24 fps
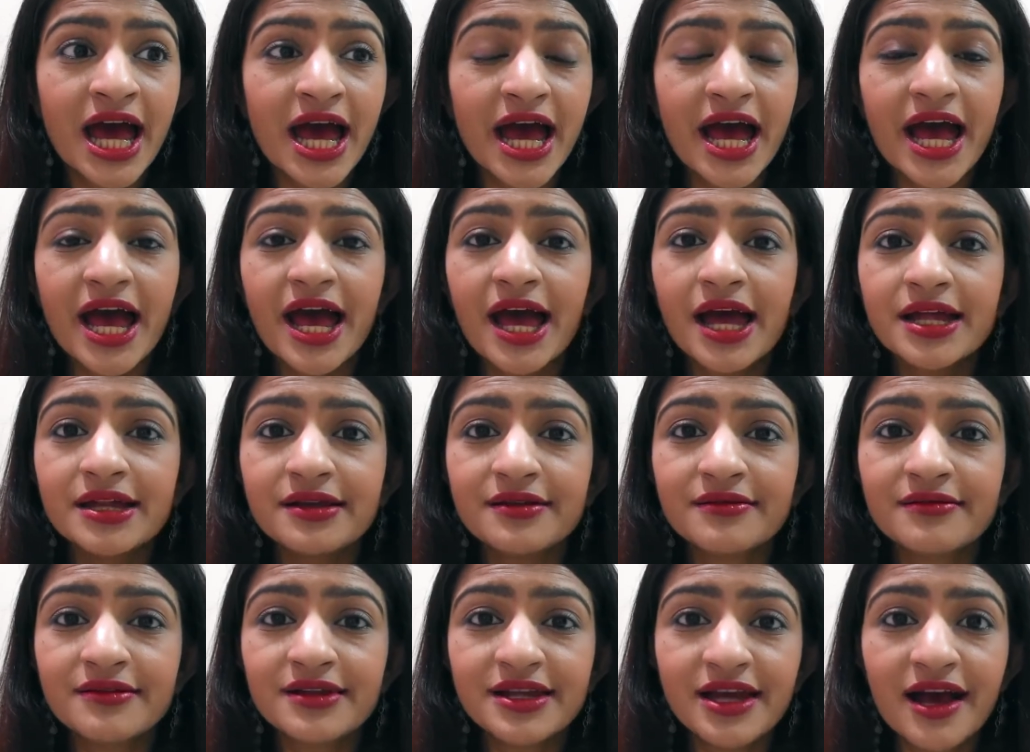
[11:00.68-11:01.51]

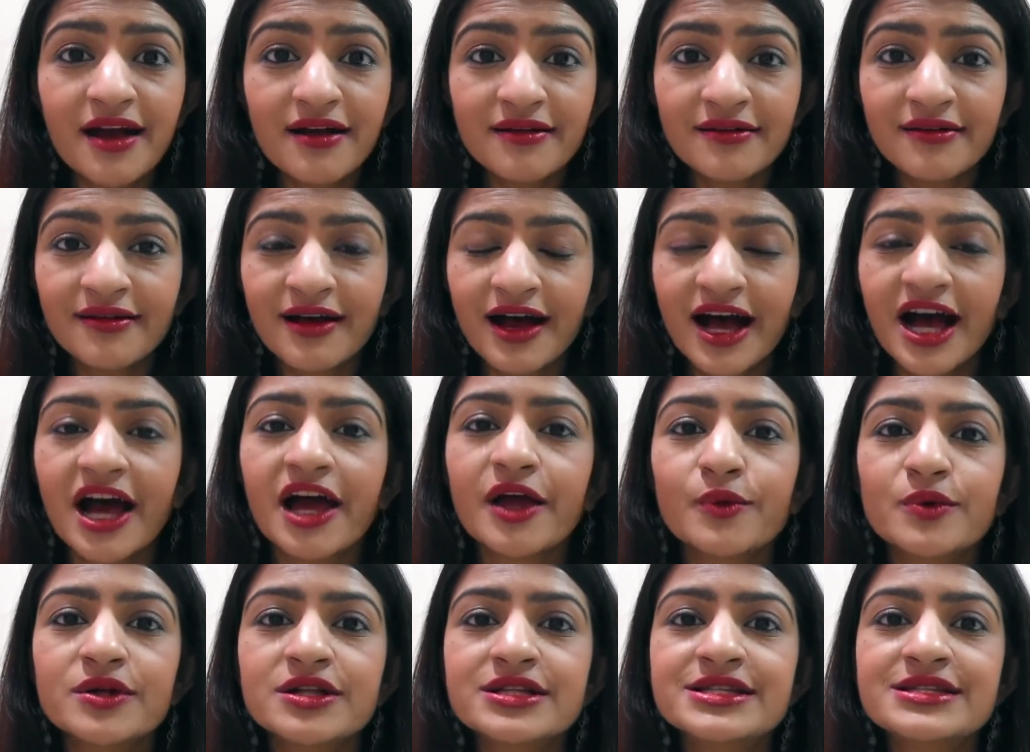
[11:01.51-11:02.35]
And yeah,
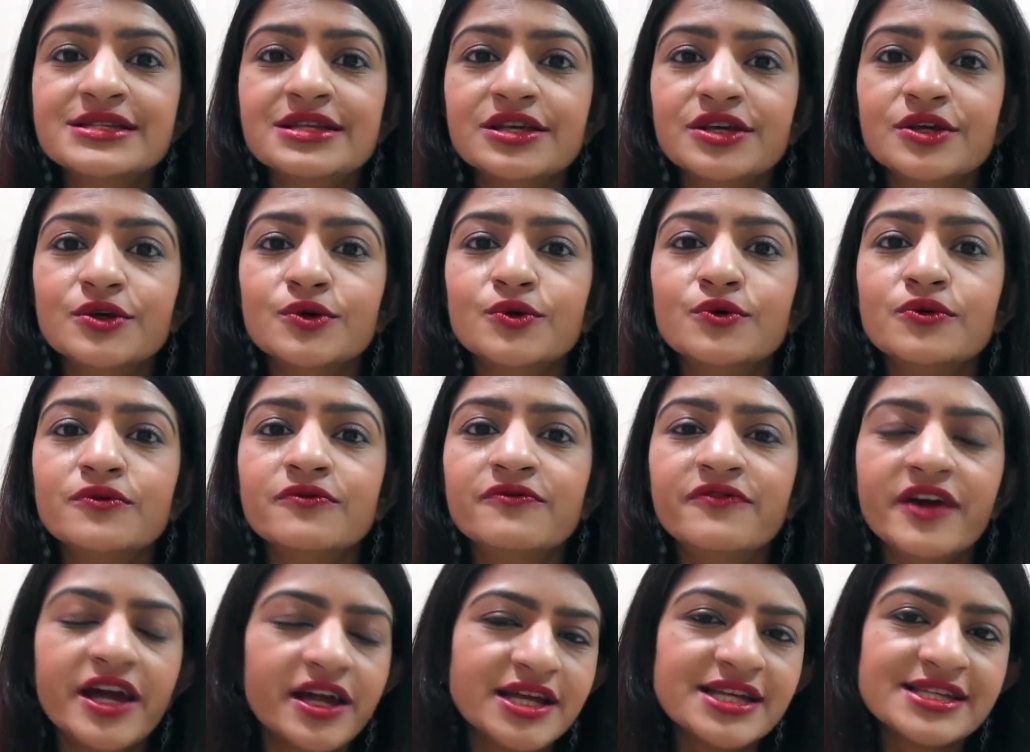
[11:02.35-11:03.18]
I will see you
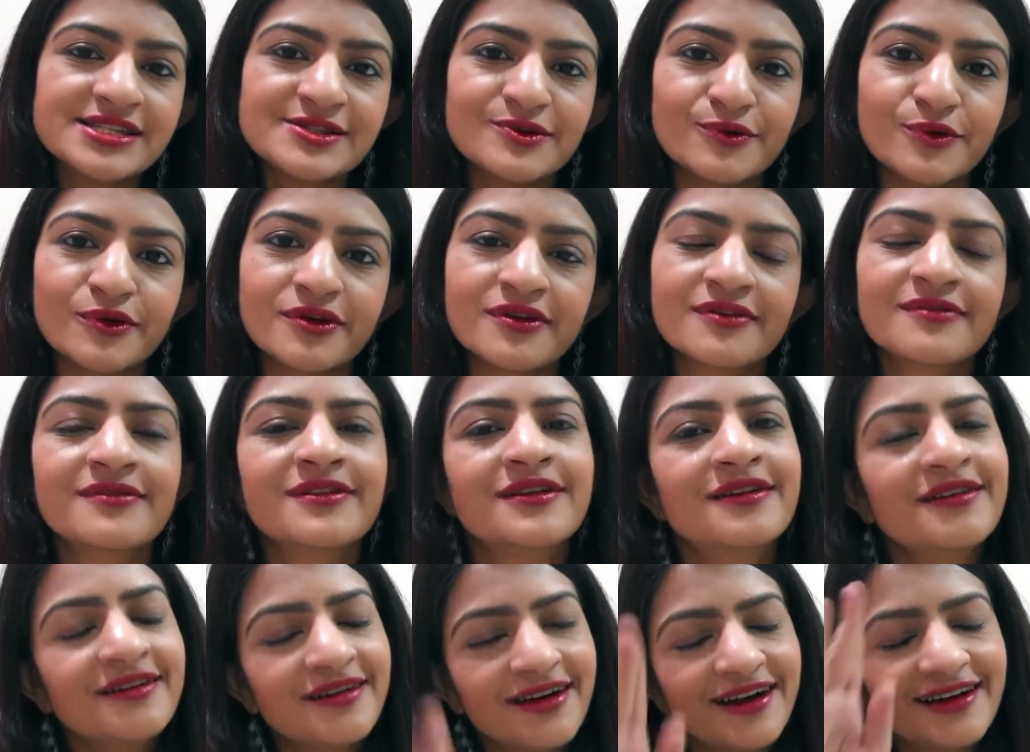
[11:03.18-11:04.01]
very soon.
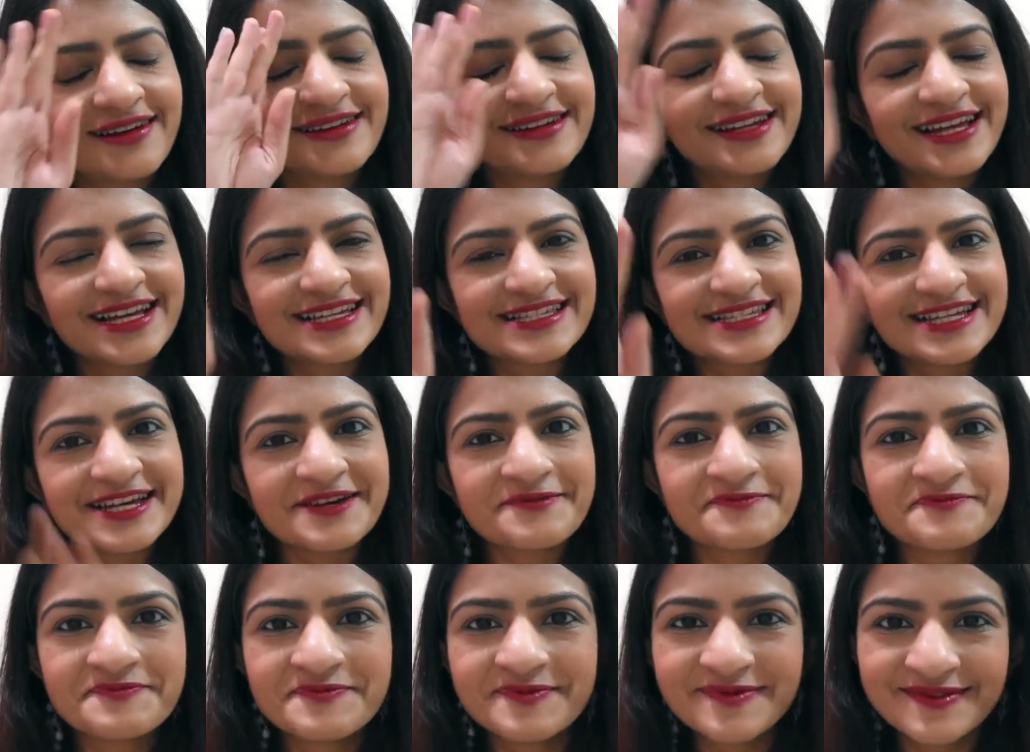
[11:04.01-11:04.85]
Until next
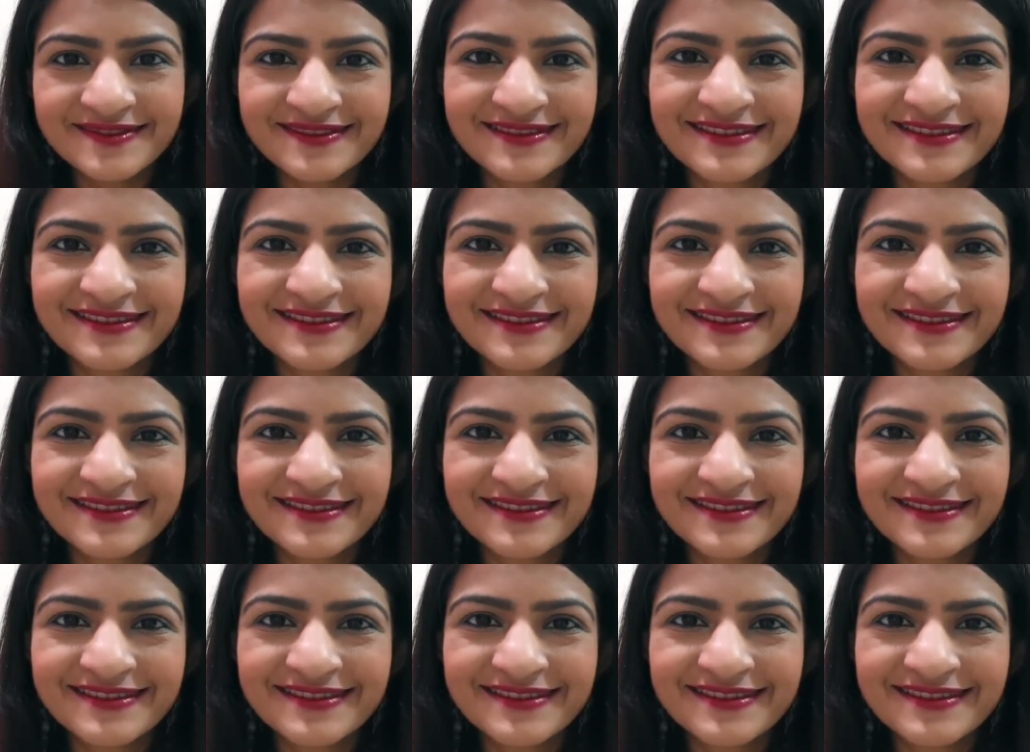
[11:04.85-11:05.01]
time.